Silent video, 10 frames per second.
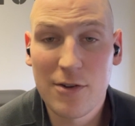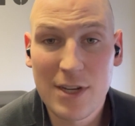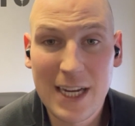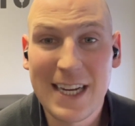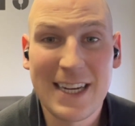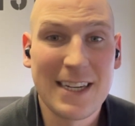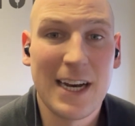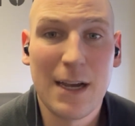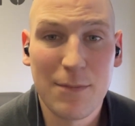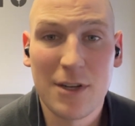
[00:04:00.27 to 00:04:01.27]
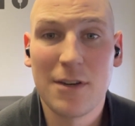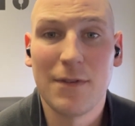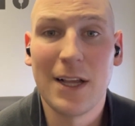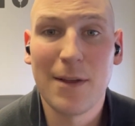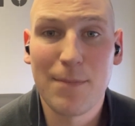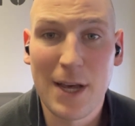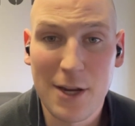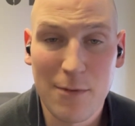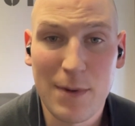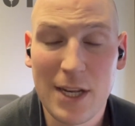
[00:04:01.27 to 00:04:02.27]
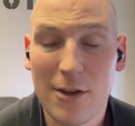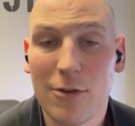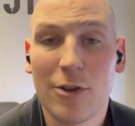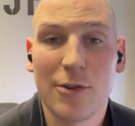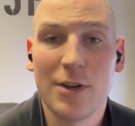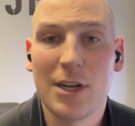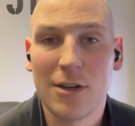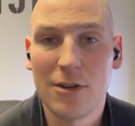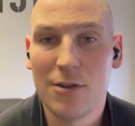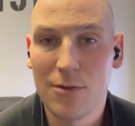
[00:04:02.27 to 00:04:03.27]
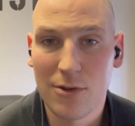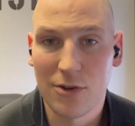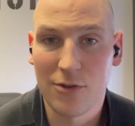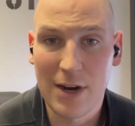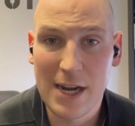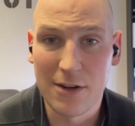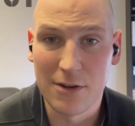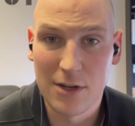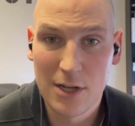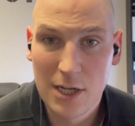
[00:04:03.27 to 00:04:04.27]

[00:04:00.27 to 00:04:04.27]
They're taking time to develop that speed. They're learning to use the ground.